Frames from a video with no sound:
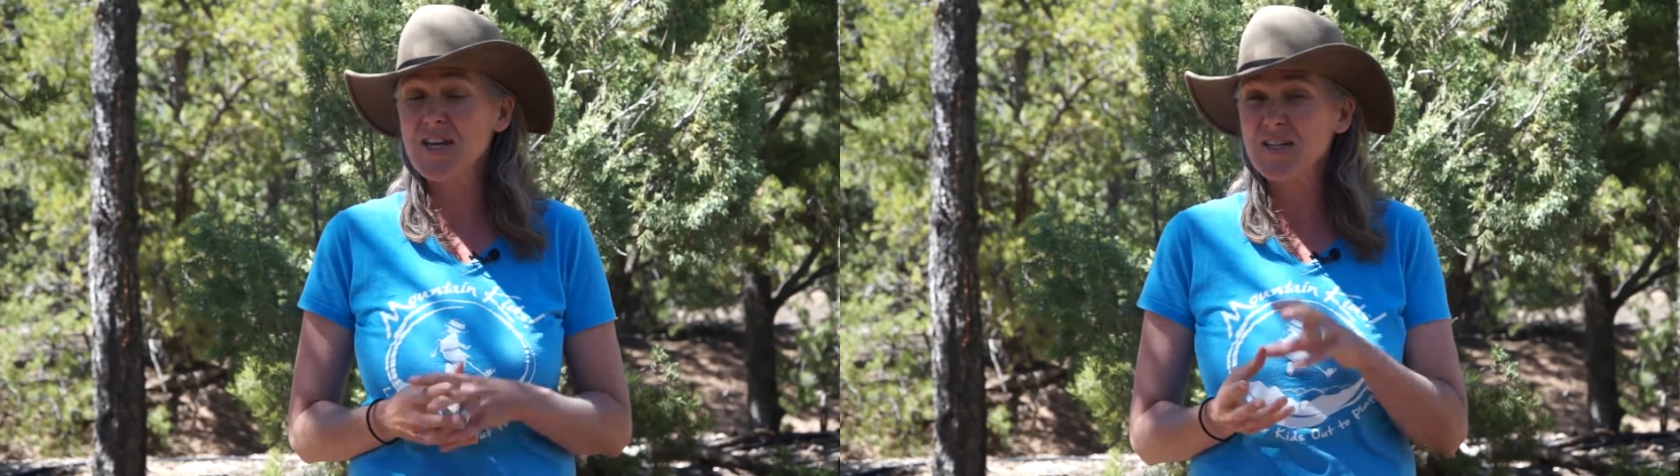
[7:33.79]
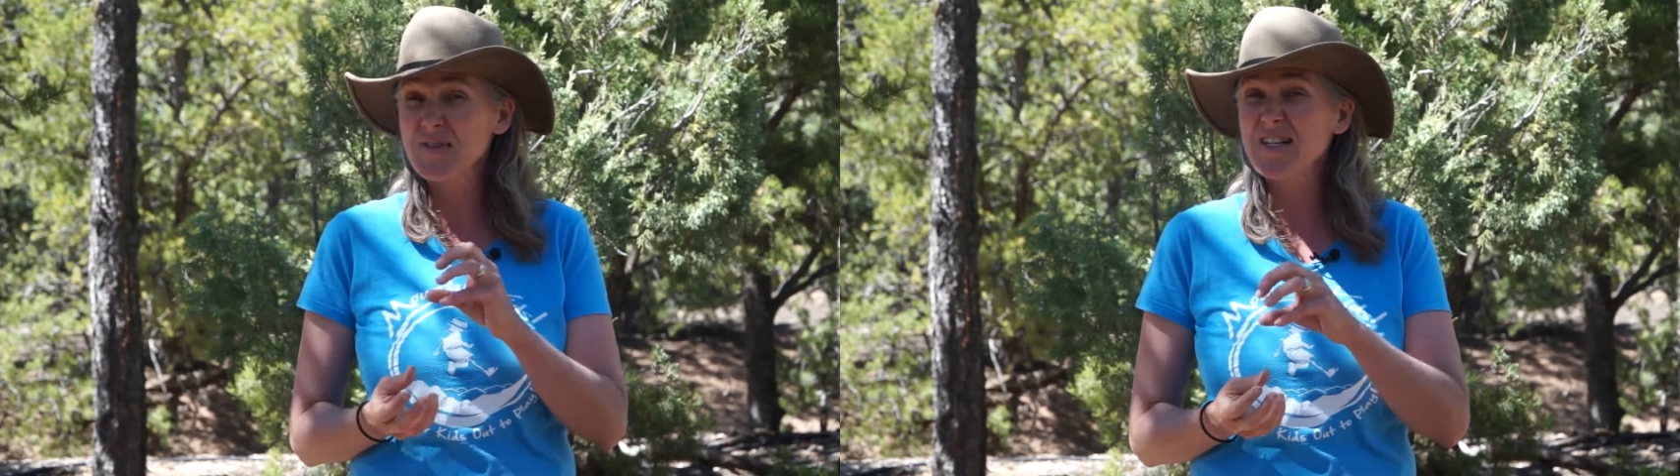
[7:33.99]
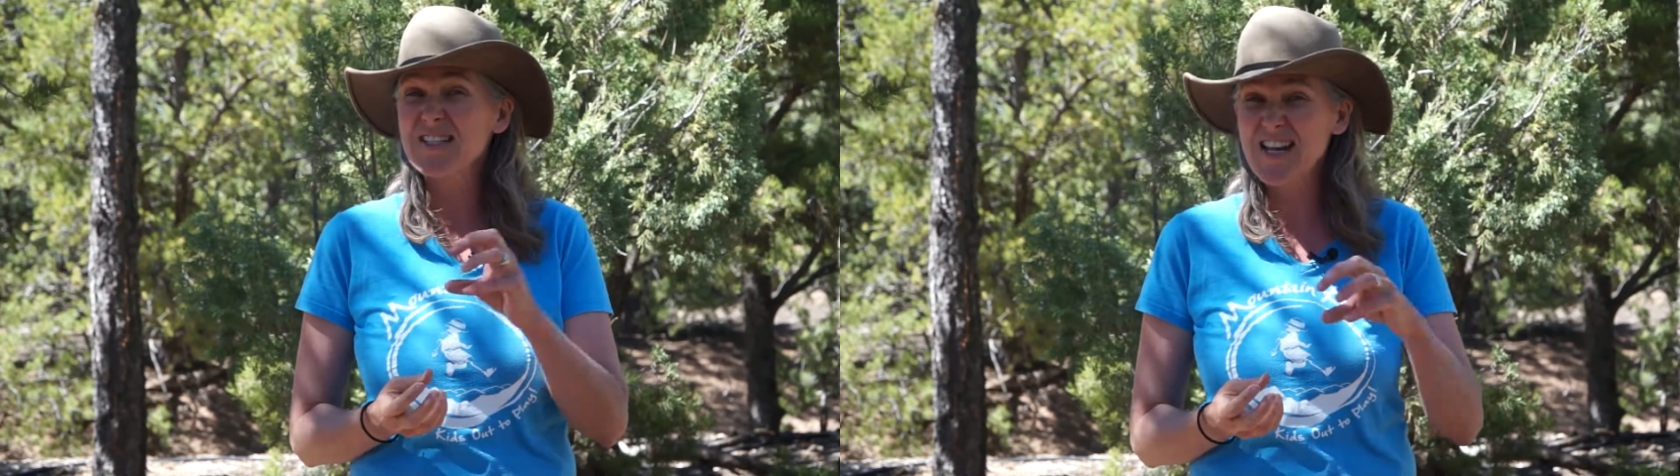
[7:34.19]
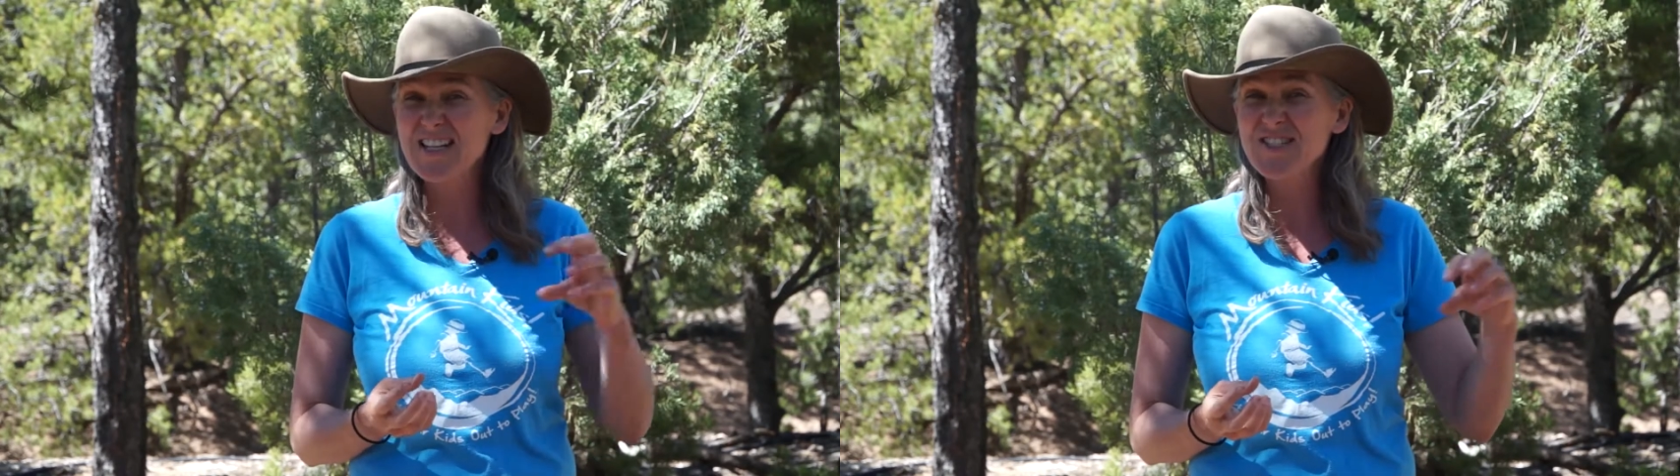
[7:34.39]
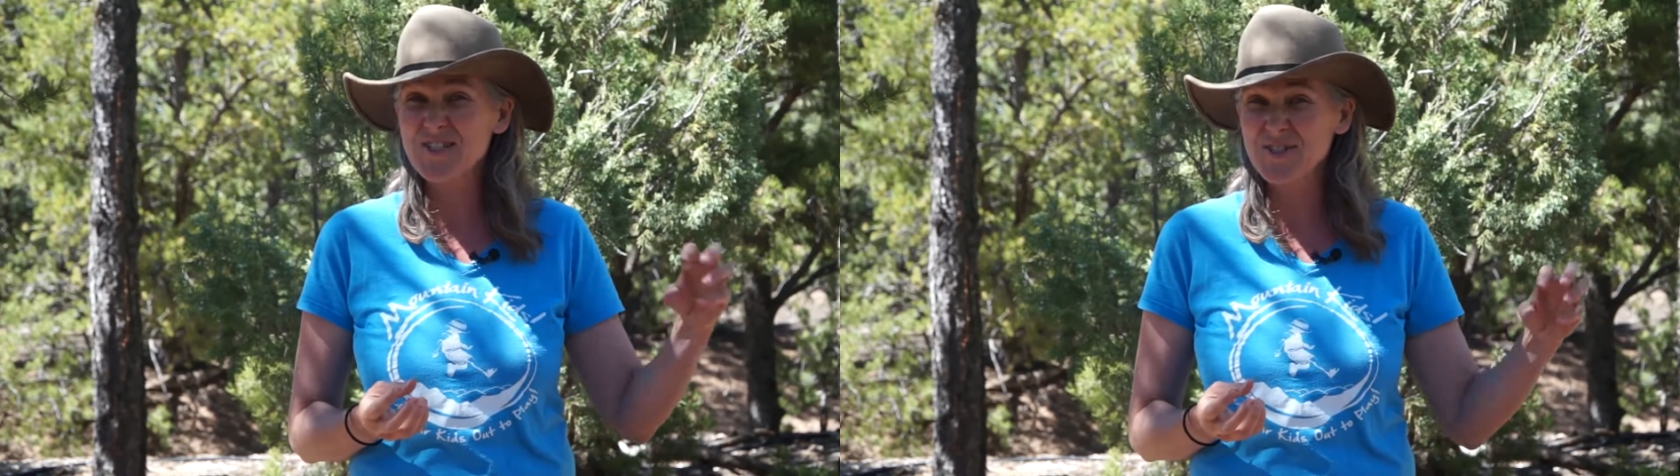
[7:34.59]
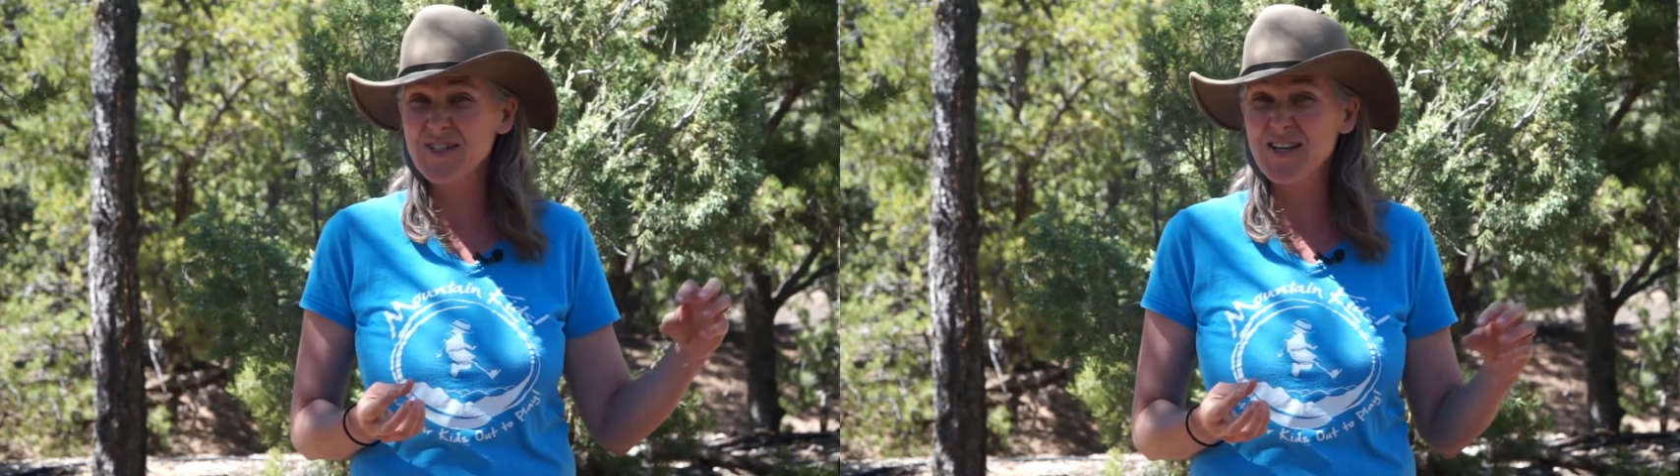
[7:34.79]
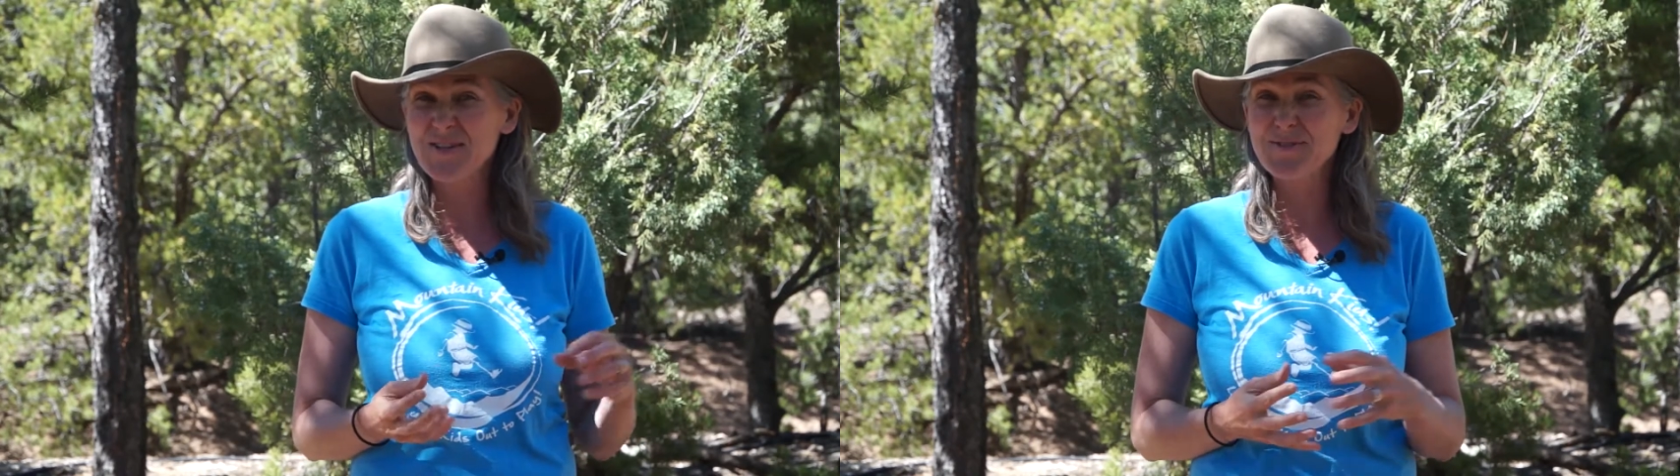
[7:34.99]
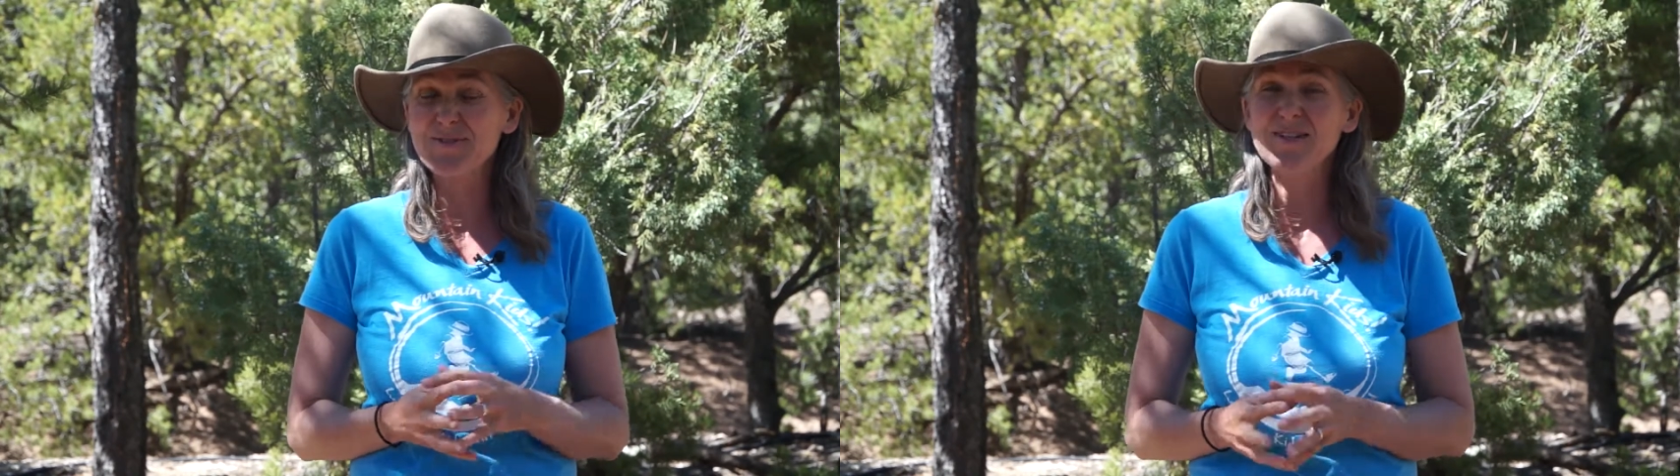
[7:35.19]
And you can test
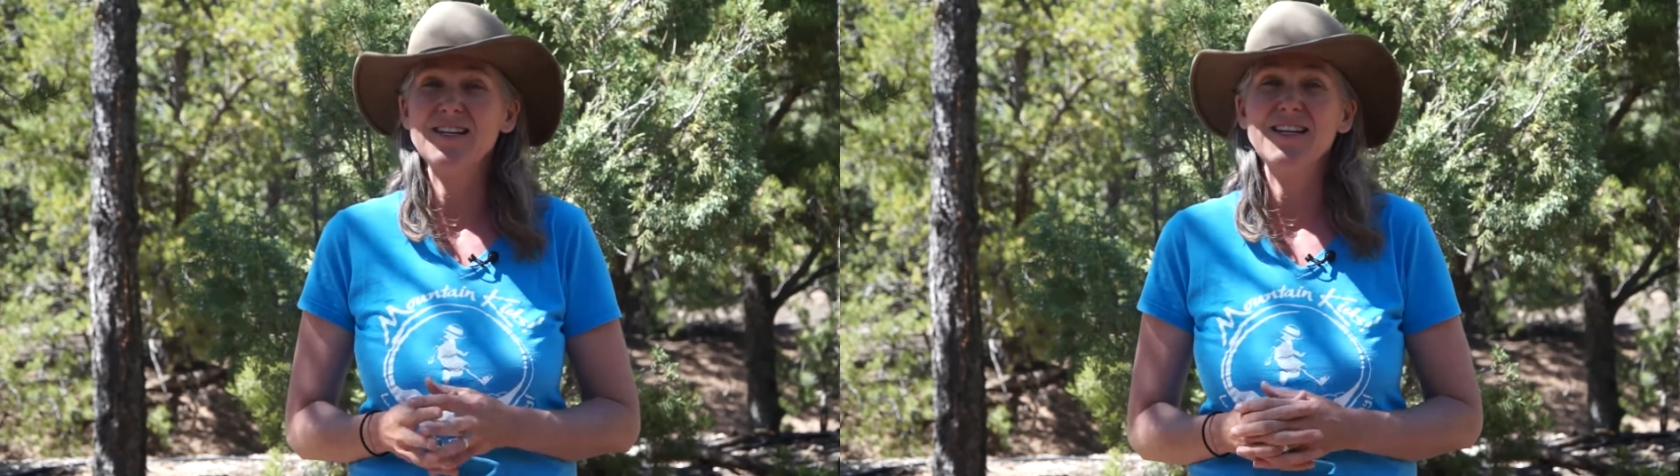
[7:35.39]
yourself